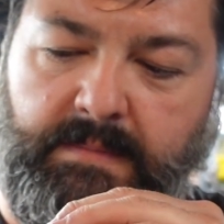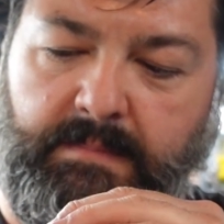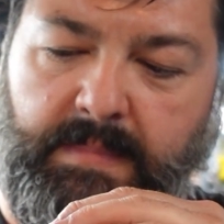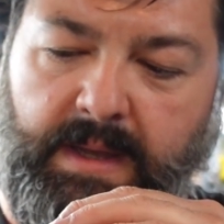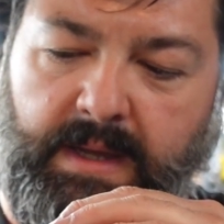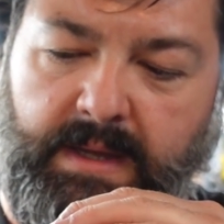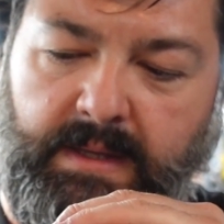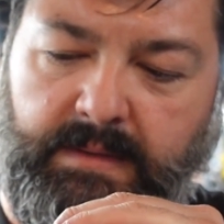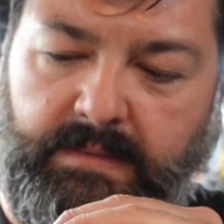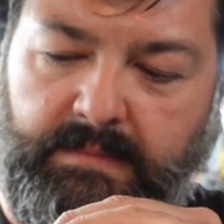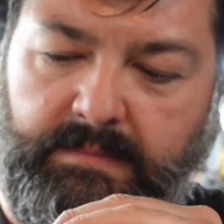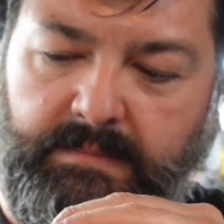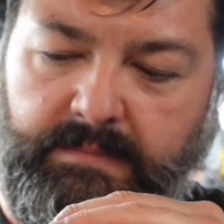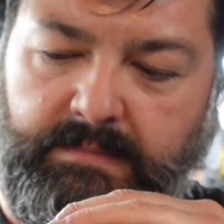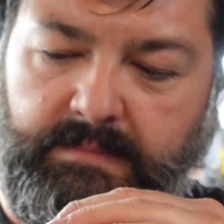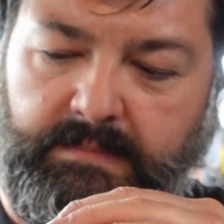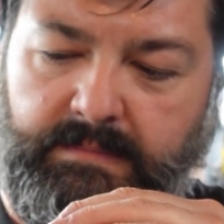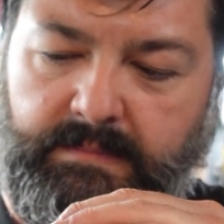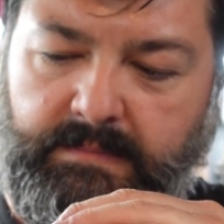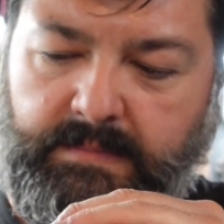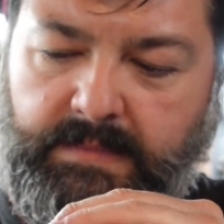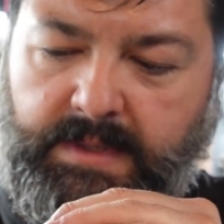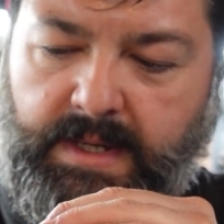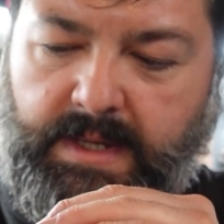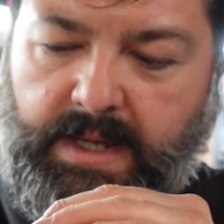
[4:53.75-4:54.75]
make it
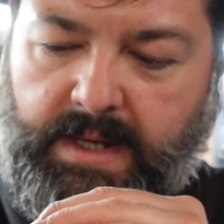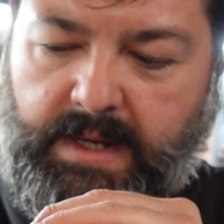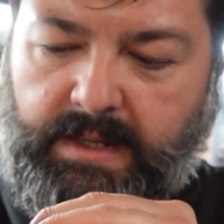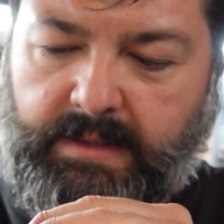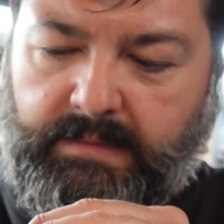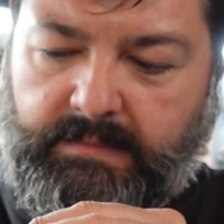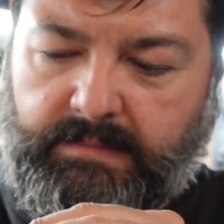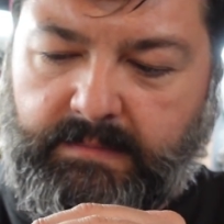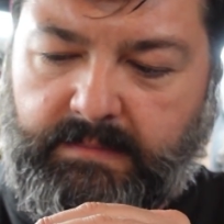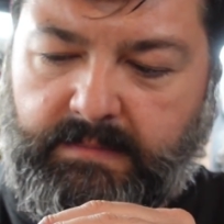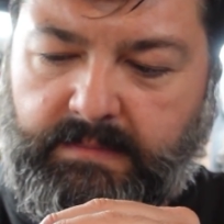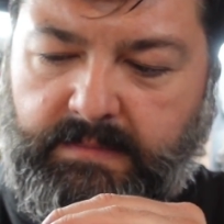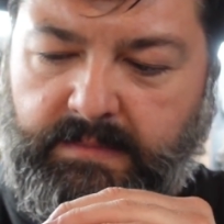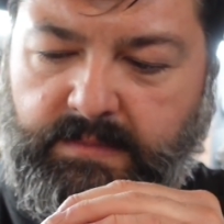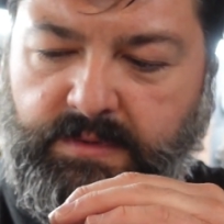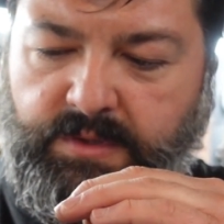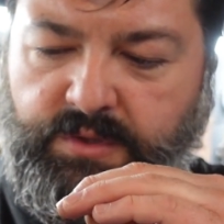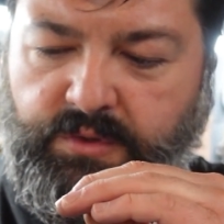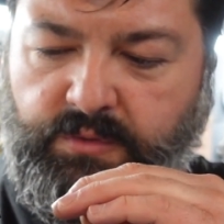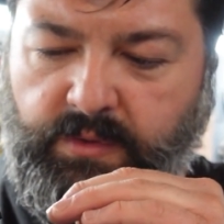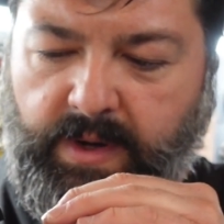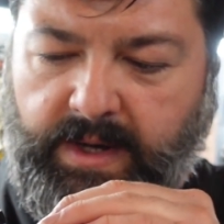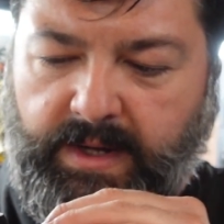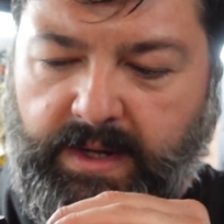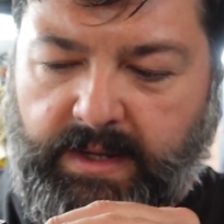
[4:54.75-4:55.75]
kind of
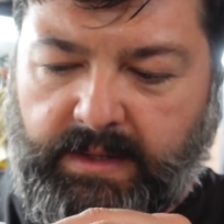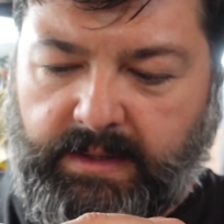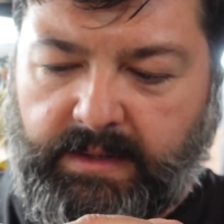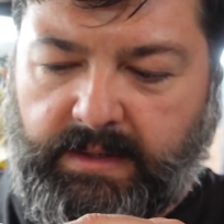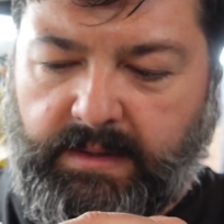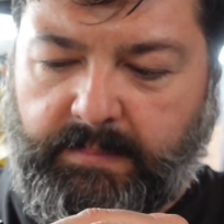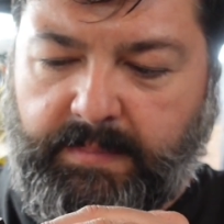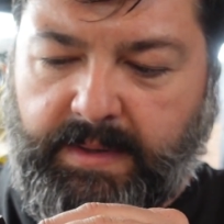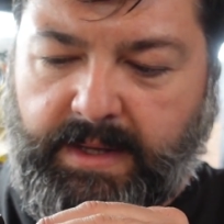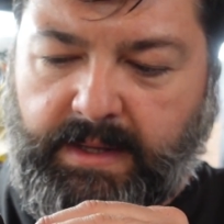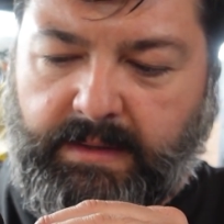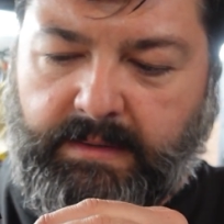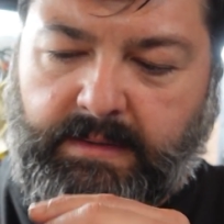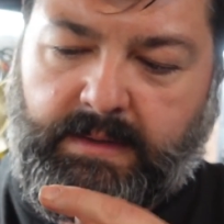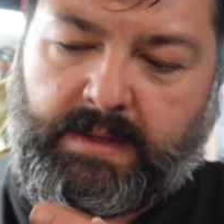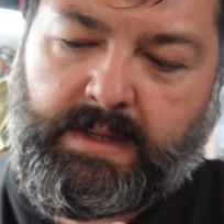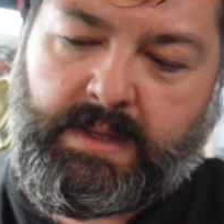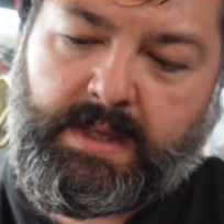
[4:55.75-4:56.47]
shrink a little bit.